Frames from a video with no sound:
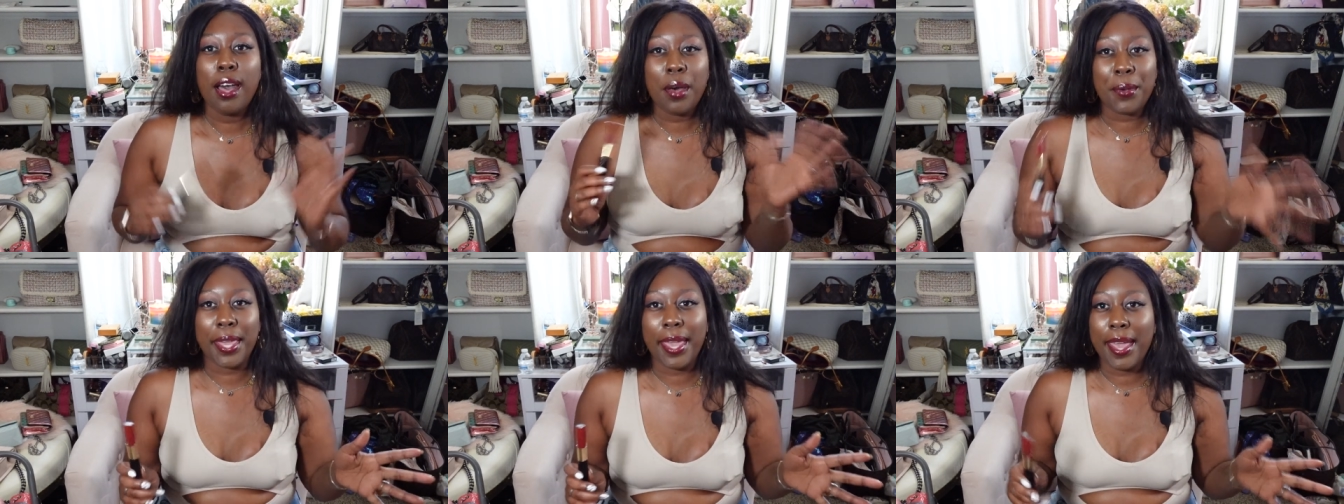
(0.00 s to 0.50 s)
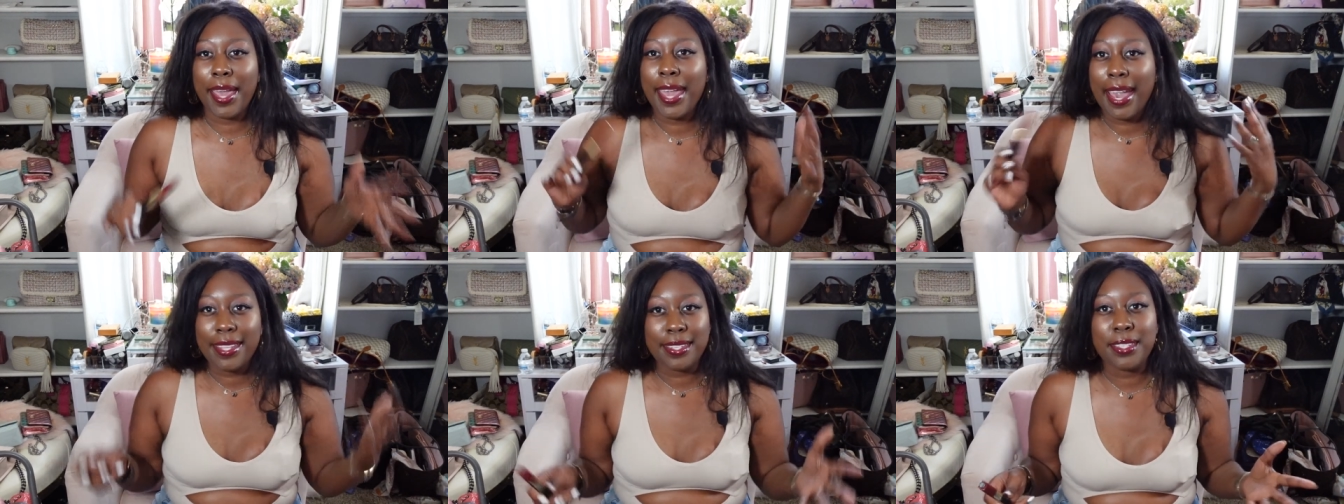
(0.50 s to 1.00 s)
Okay, I
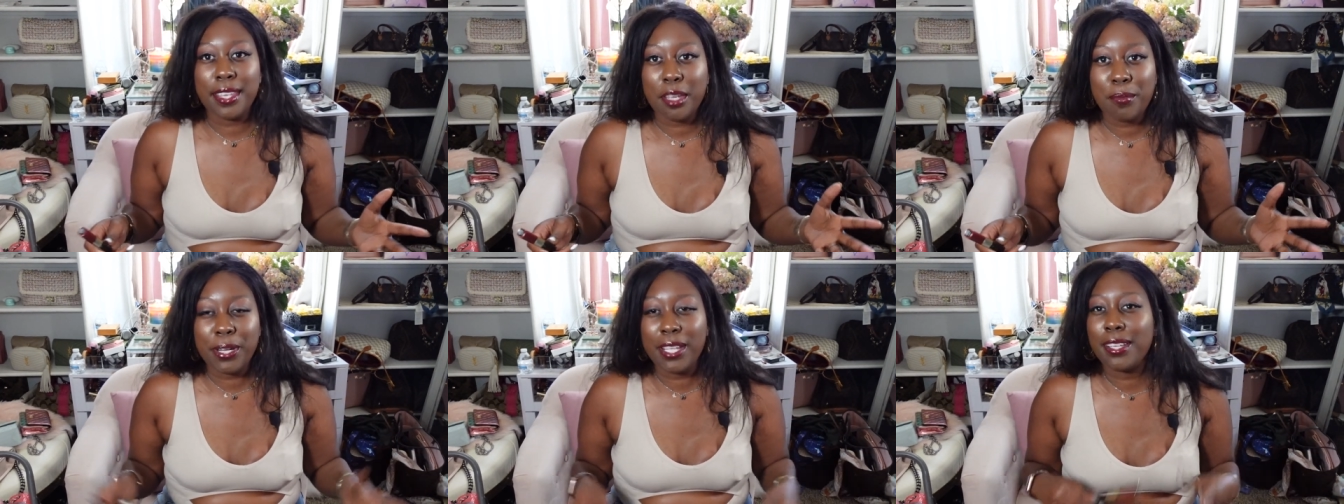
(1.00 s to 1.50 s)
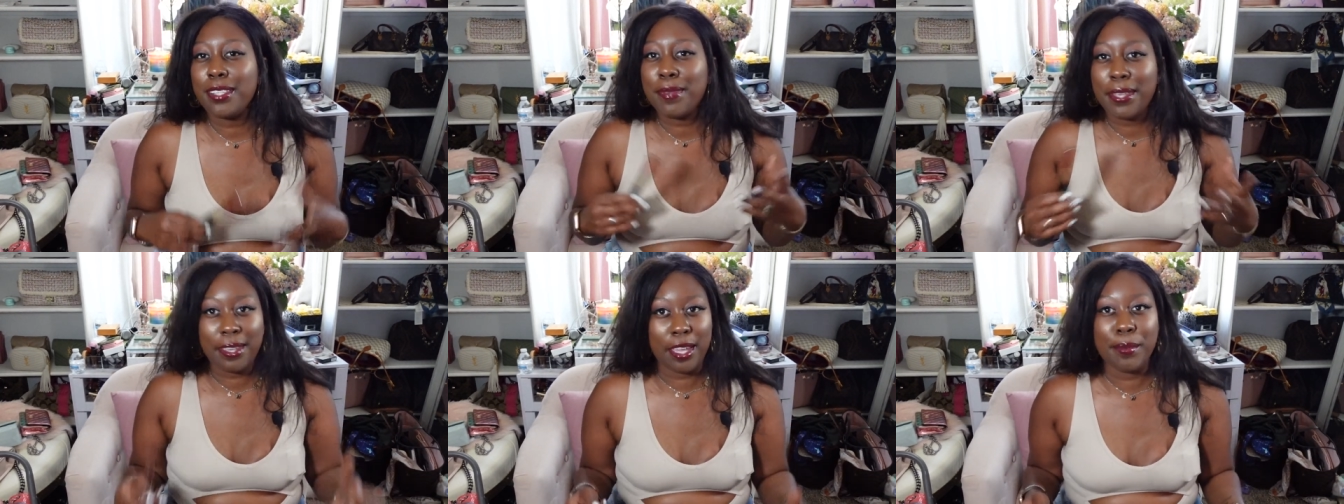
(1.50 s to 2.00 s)
had to take a break because
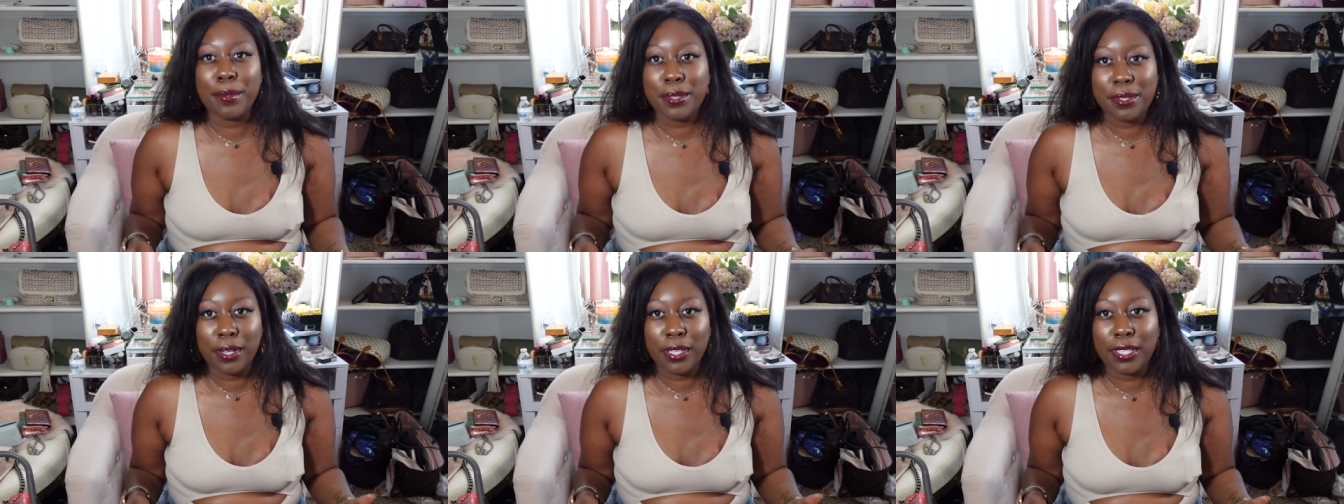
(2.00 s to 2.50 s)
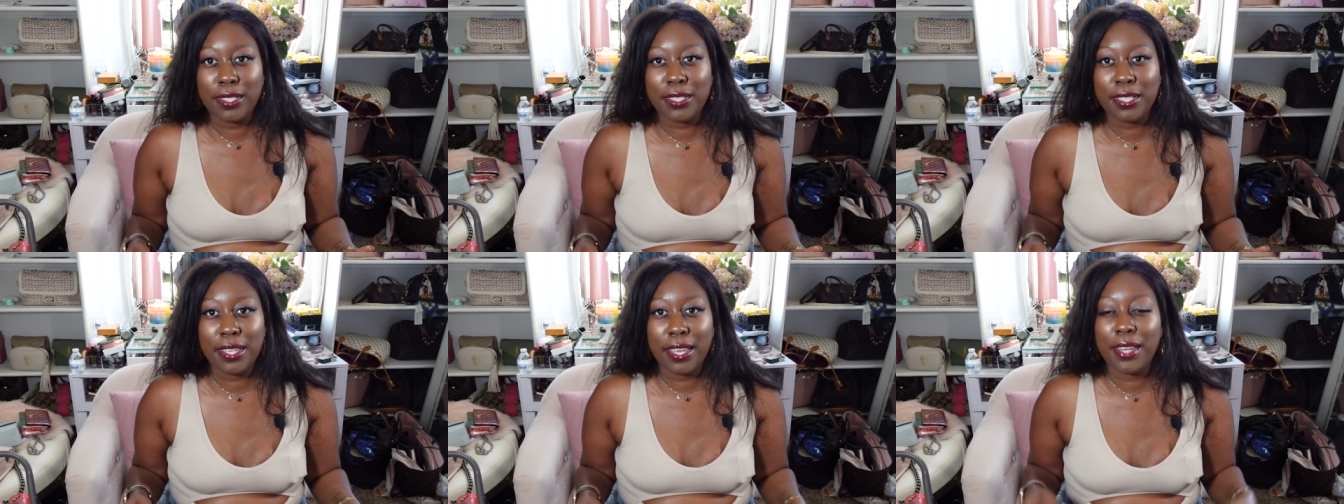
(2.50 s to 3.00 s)
my camera was starting
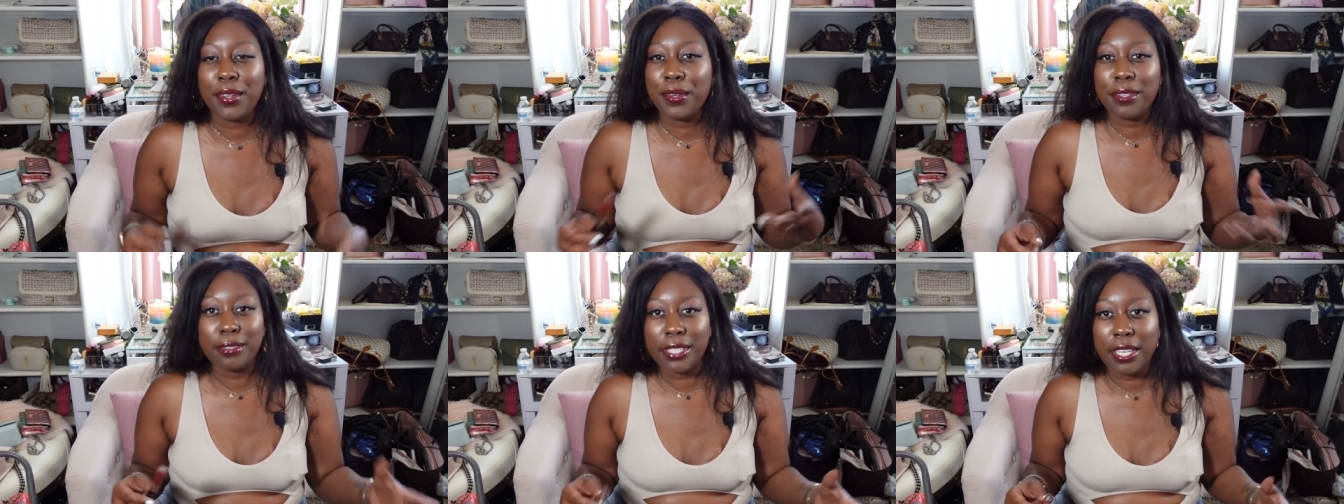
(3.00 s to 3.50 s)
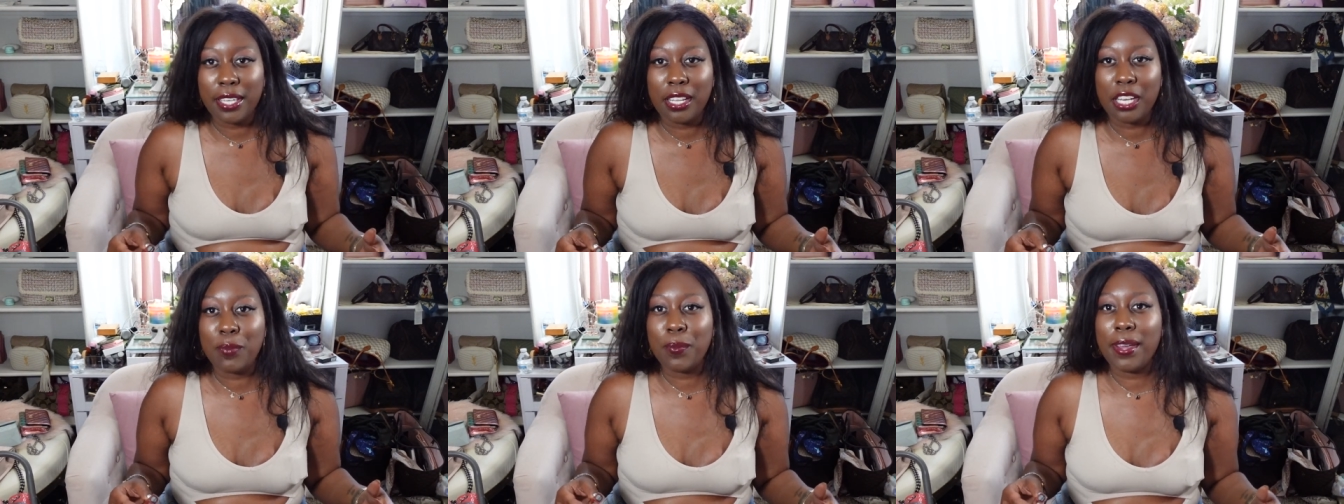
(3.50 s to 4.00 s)
to get
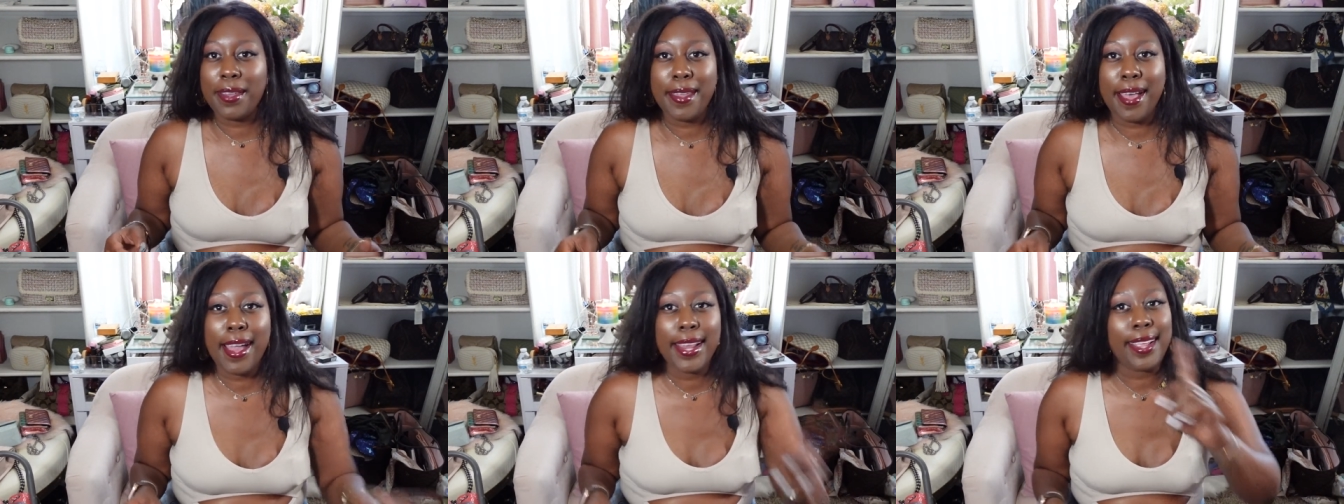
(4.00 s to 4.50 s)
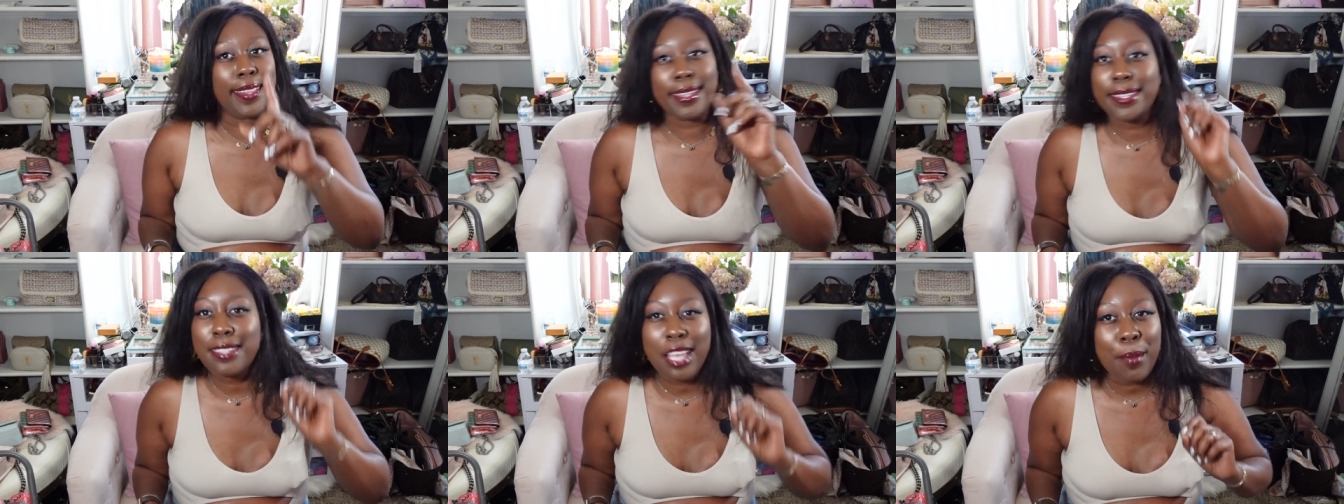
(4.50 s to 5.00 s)
overheated and whatnot, and
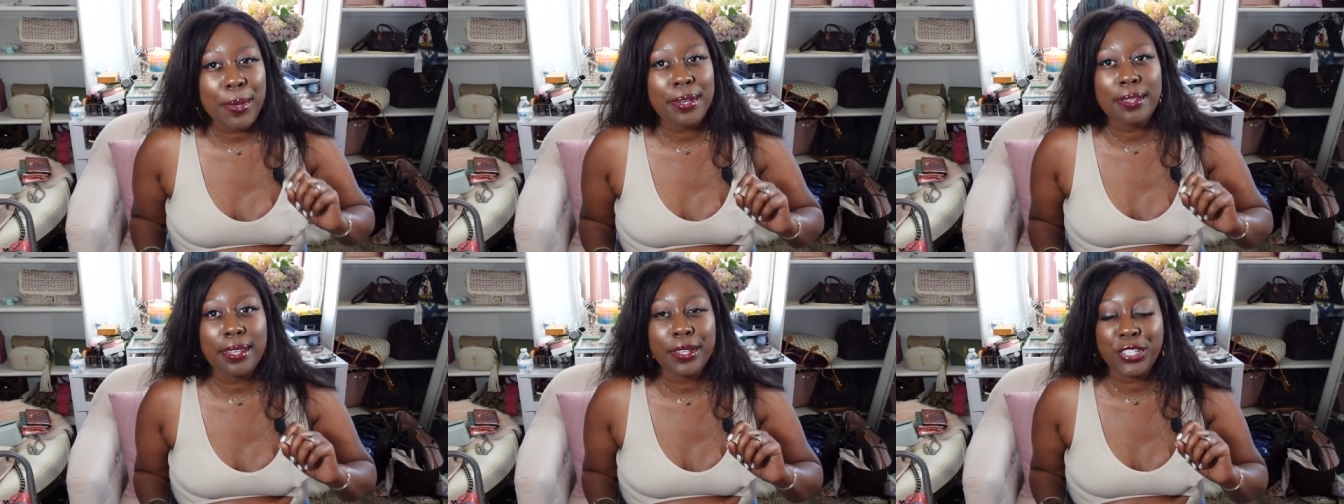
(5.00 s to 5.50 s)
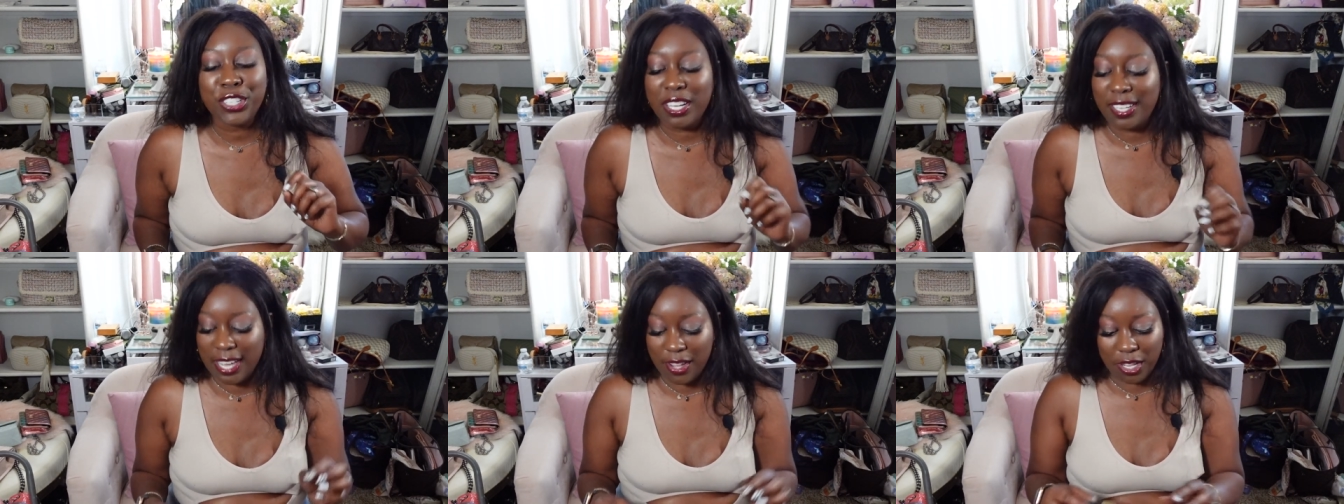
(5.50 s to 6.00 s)
this time I didn't let her
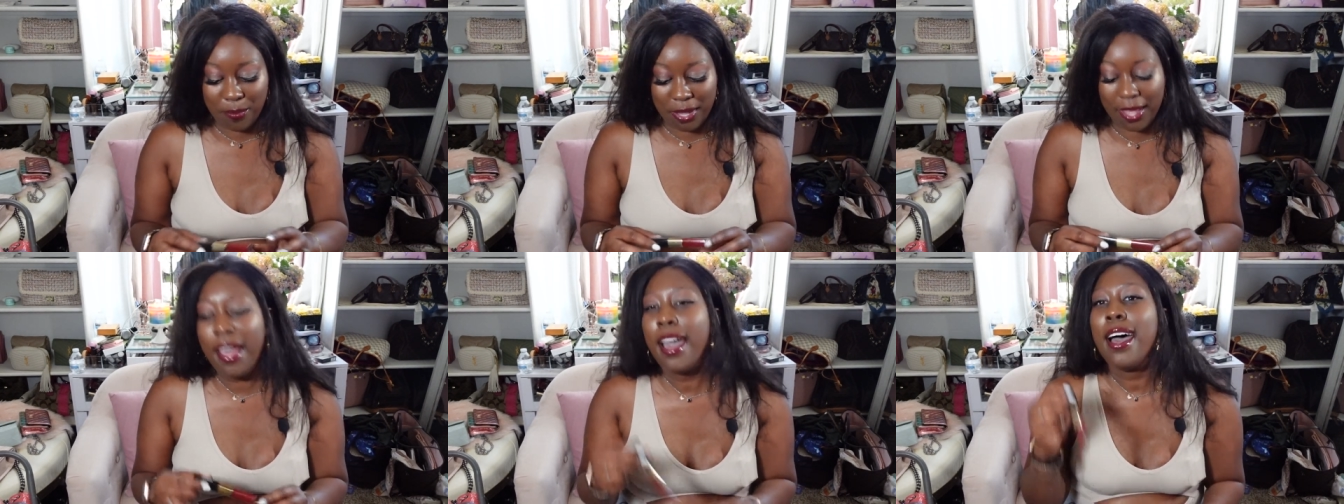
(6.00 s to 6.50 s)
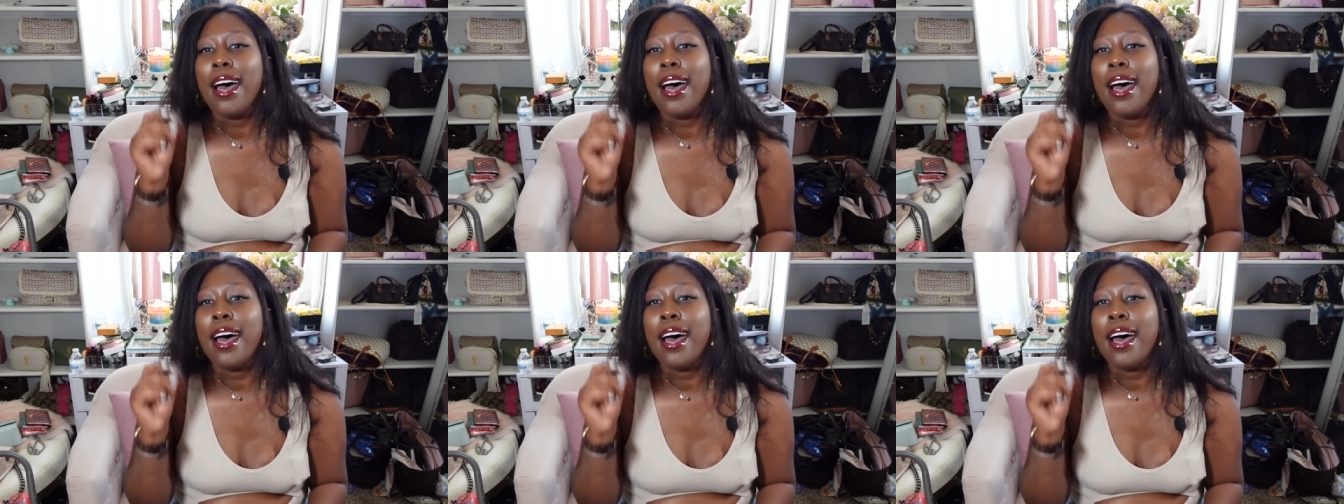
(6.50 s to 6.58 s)
shut down on me.